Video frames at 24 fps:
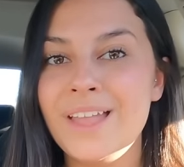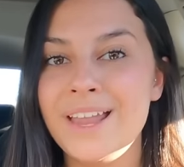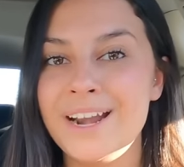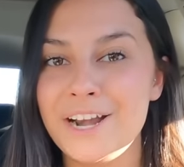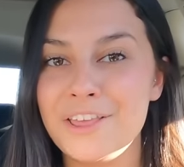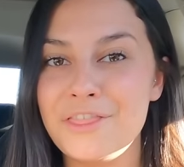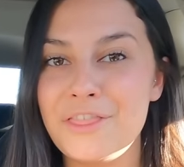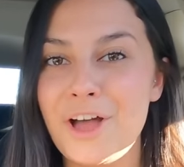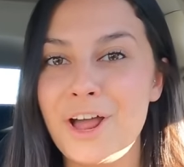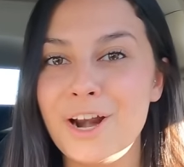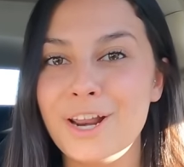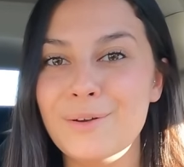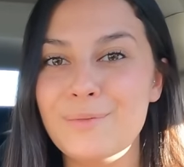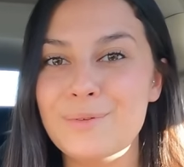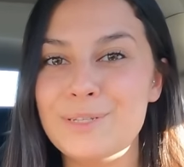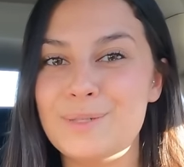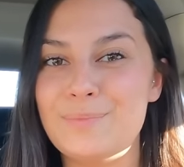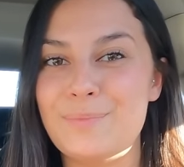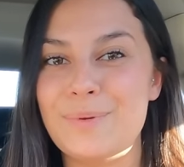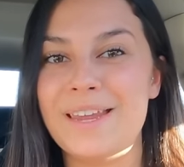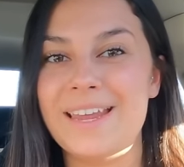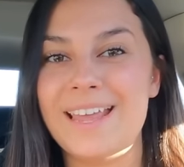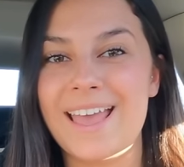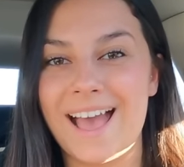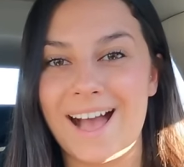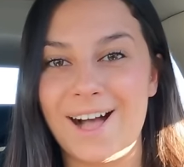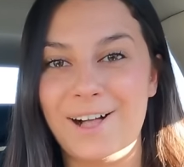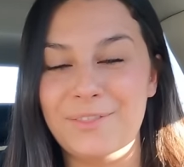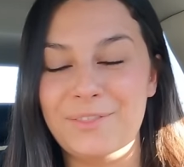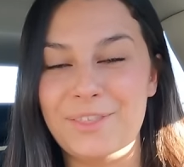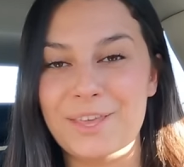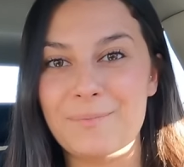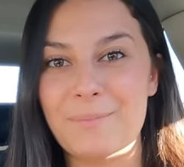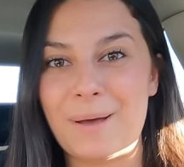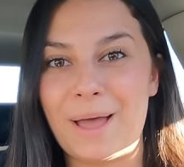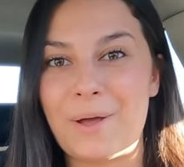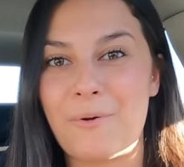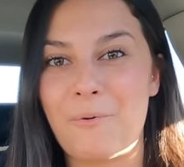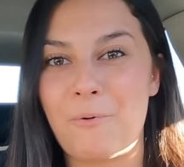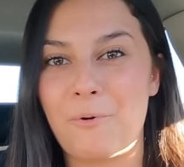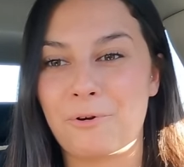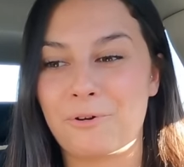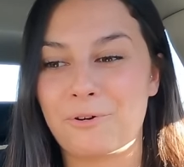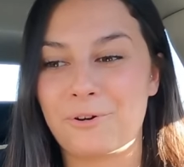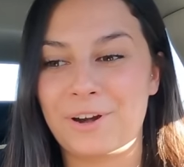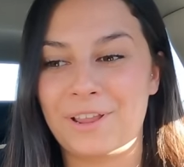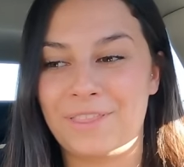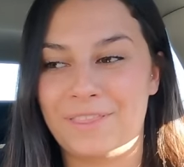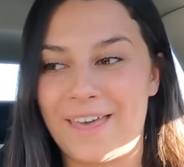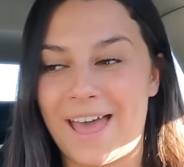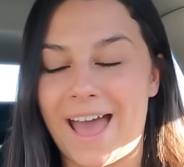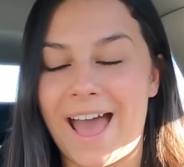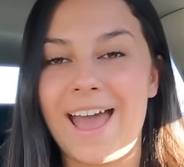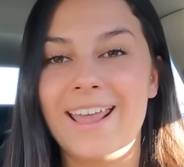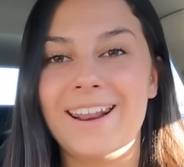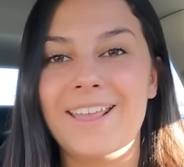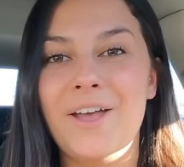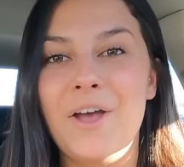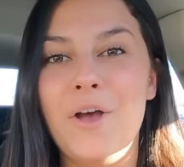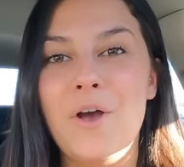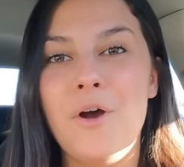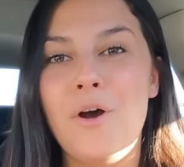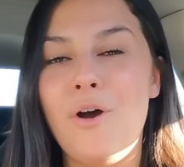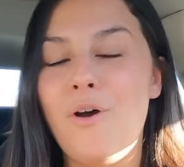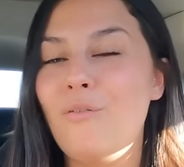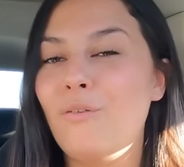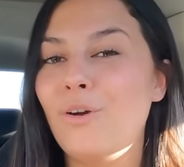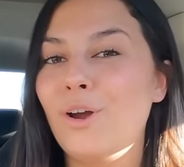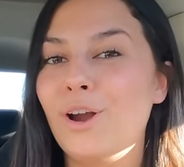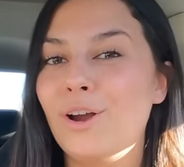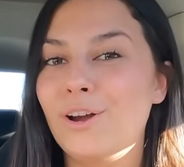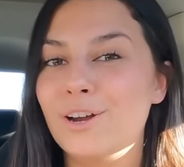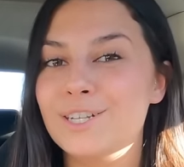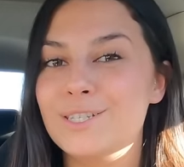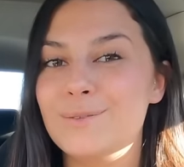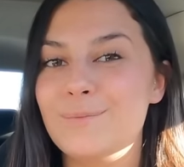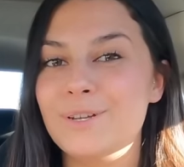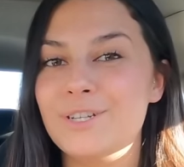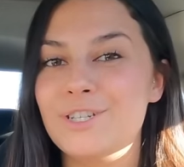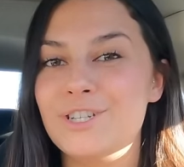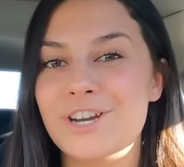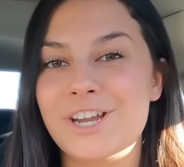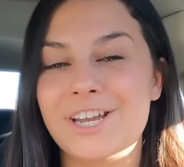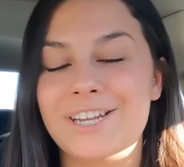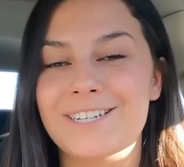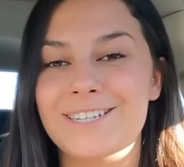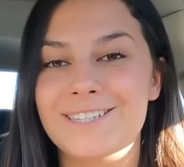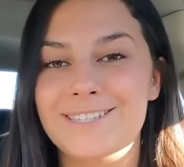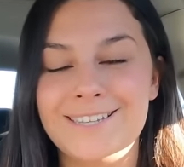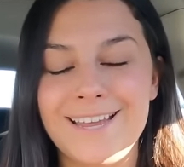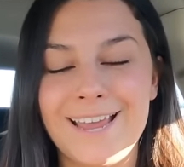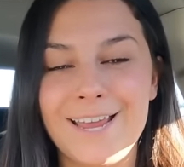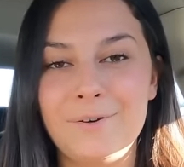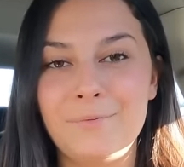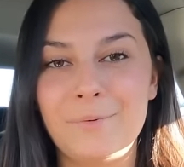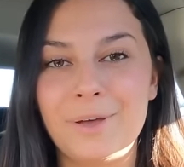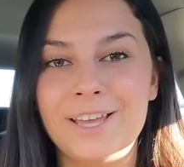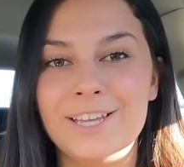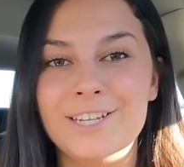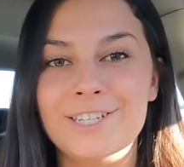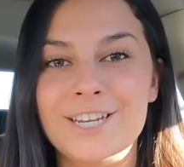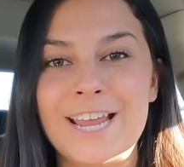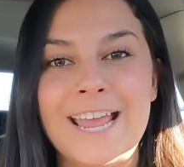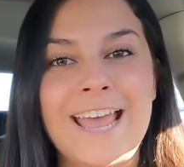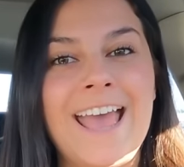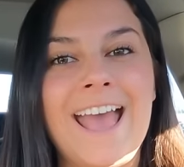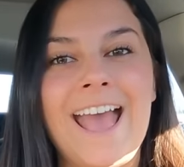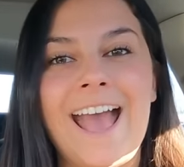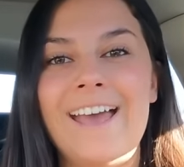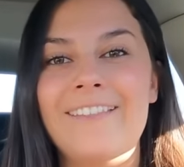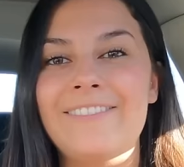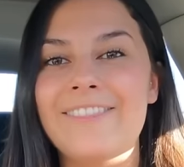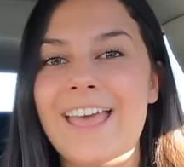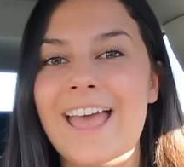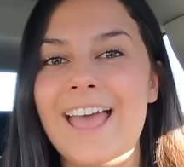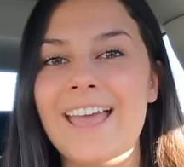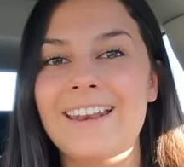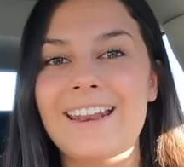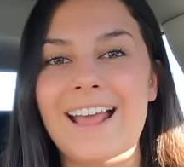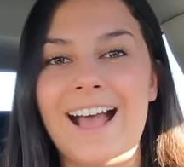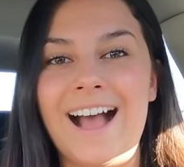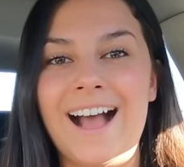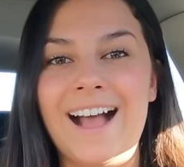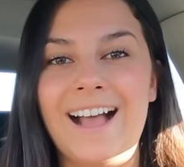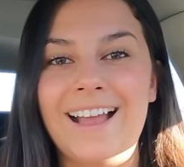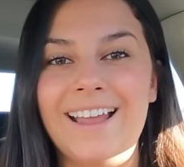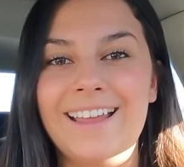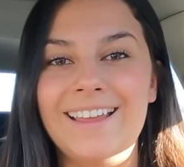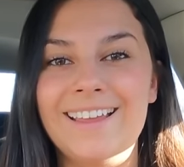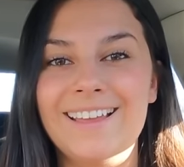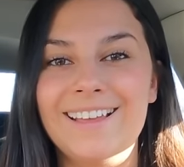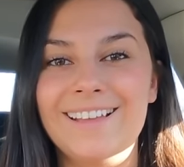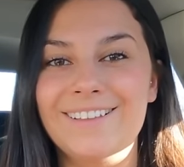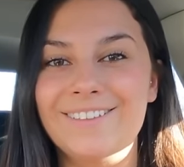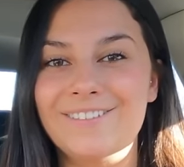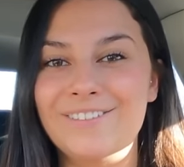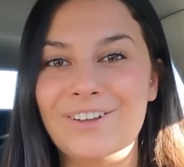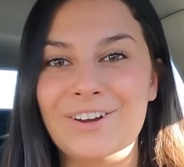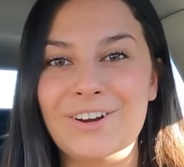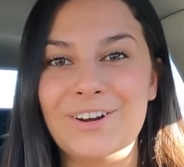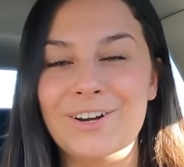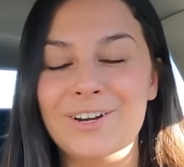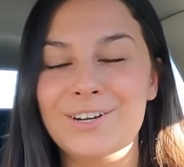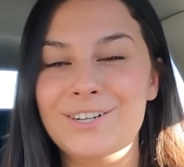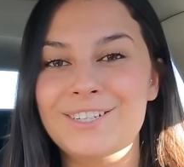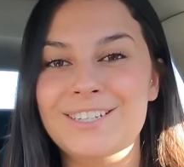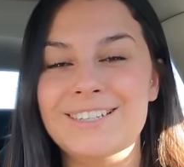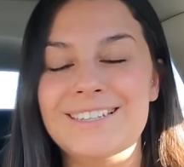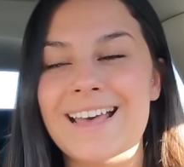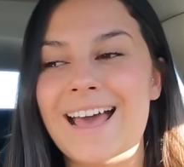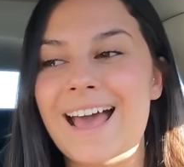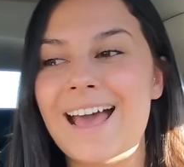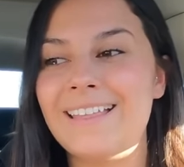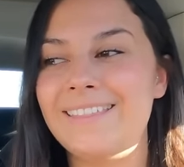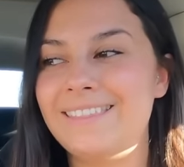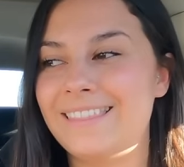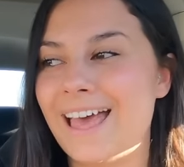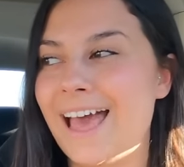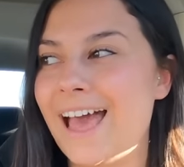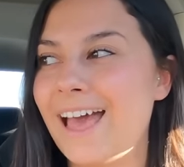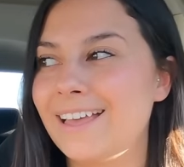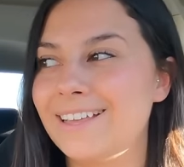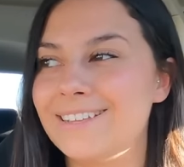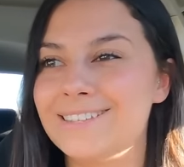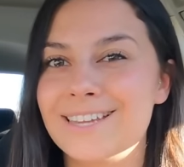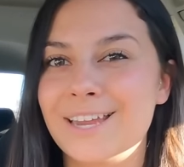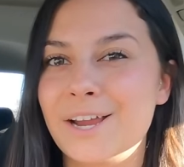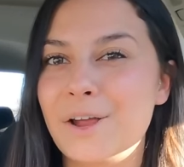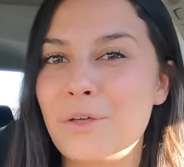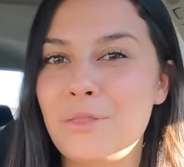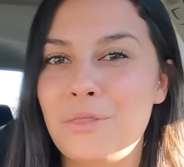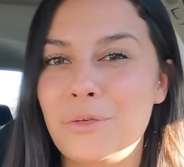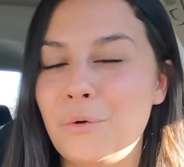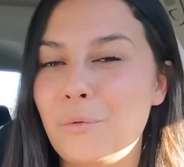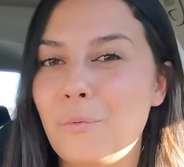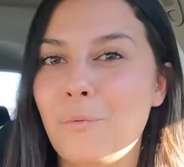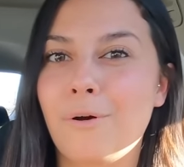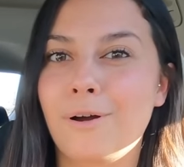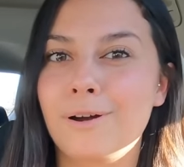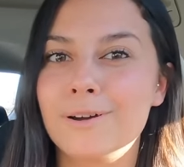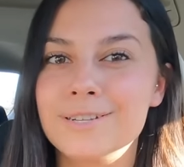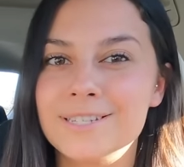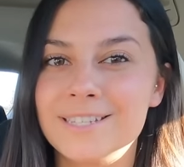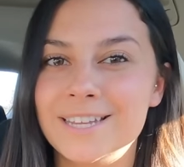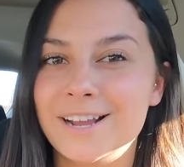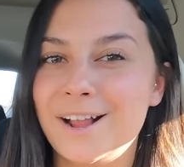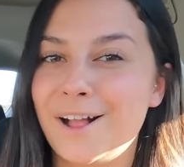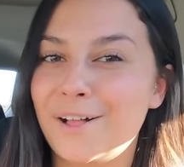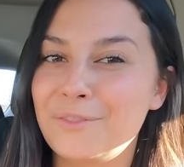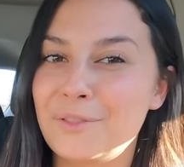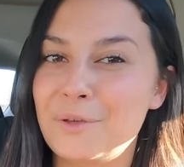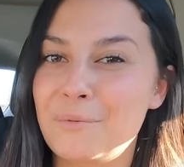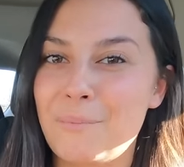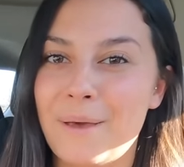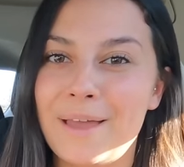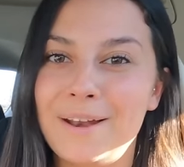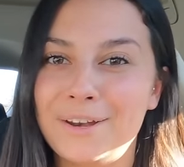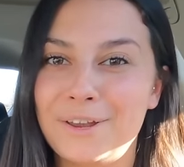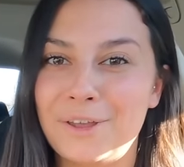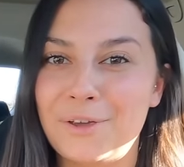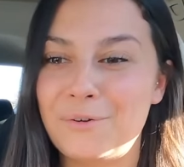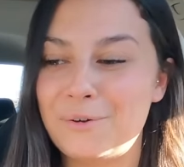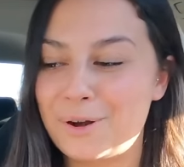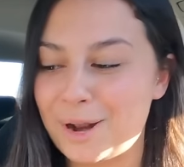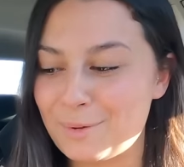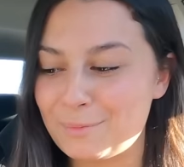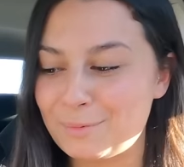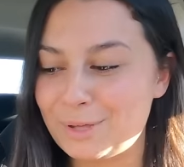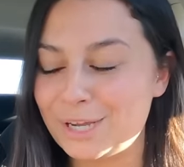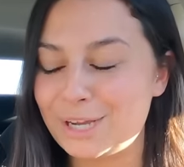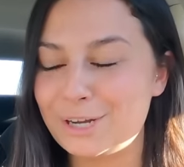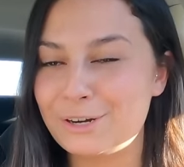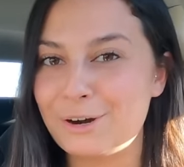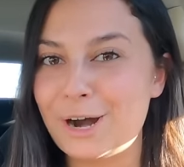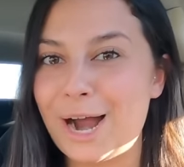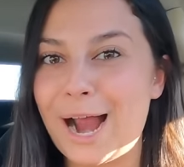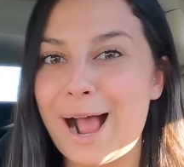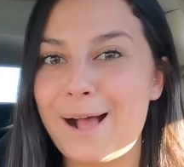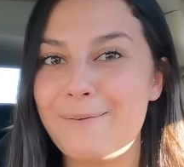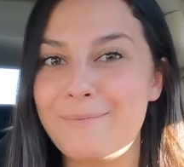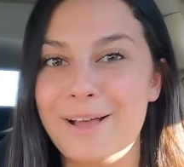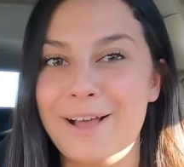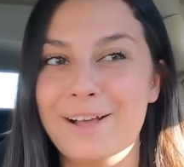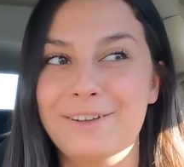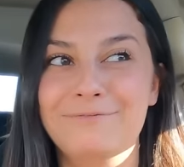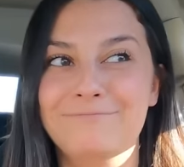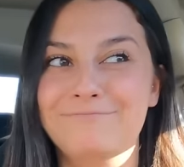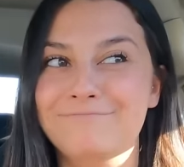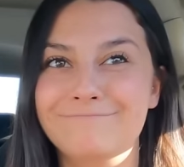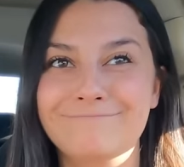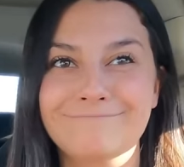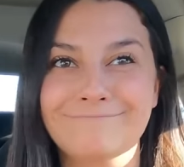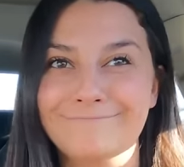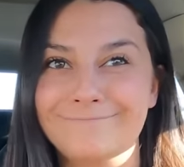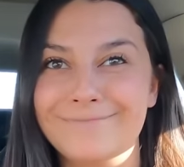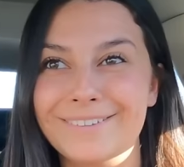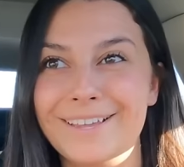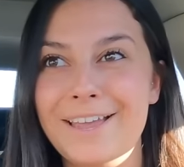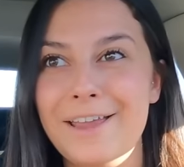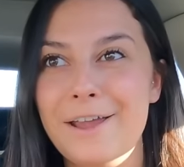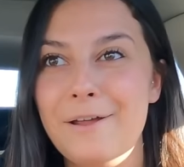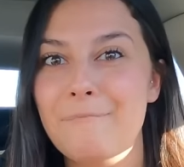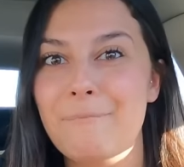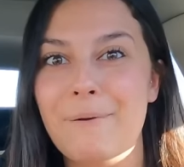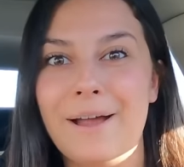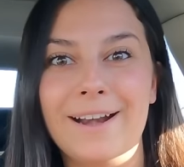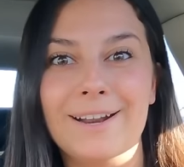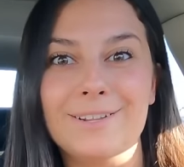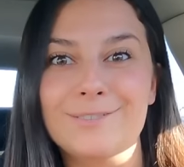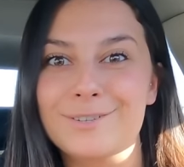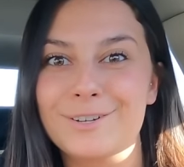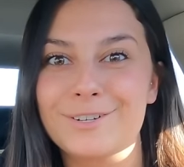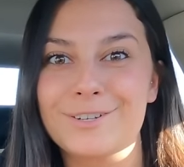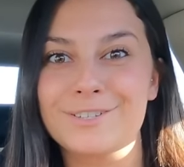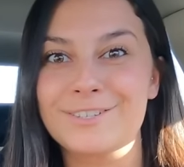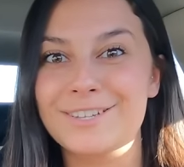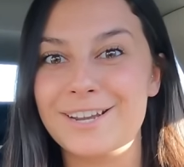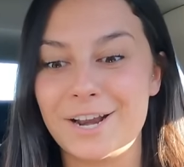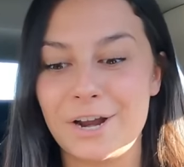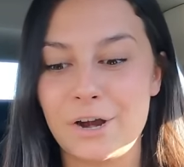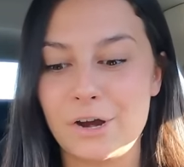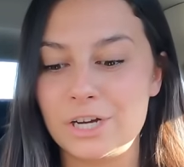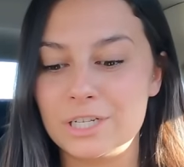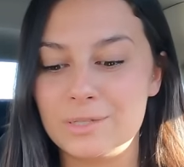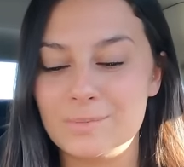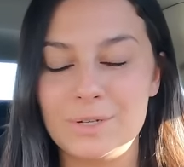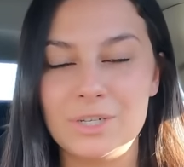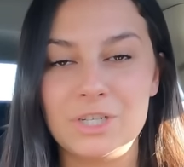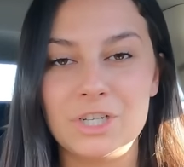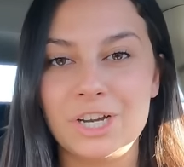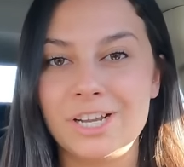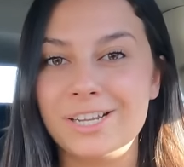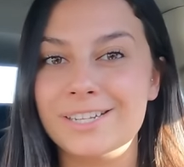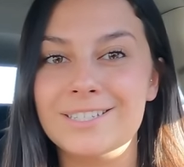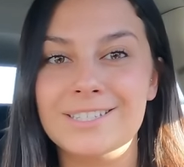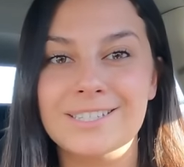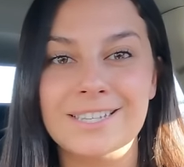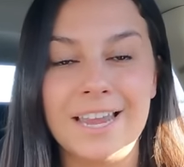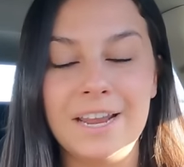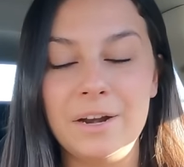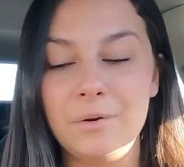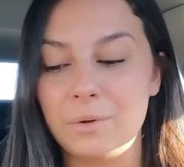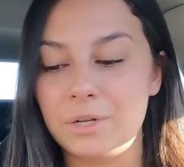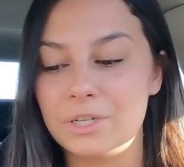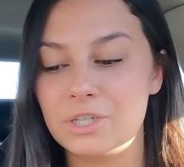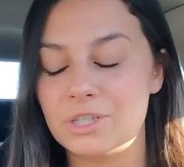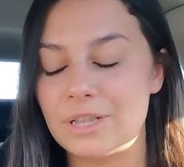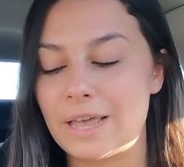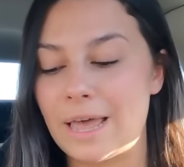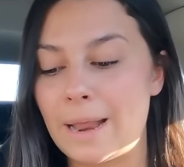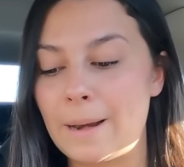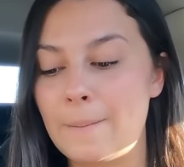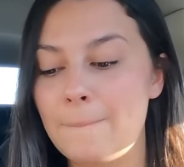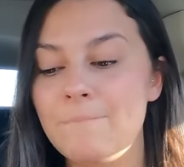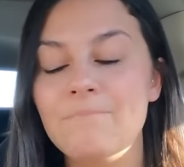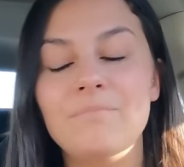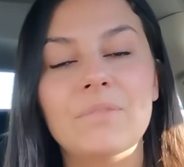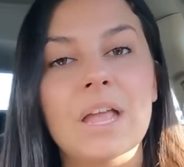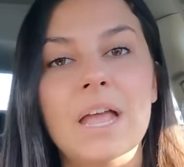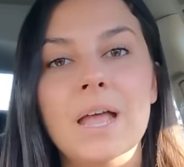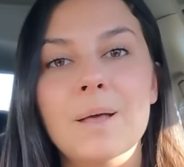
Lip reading: And I thought I was being healthy by ordering that over a crispy chicken sandwich. And then I learned that that is like the worst thing on the menu. And I'm like, crap, might as well just get a crispy chicken sandwich then.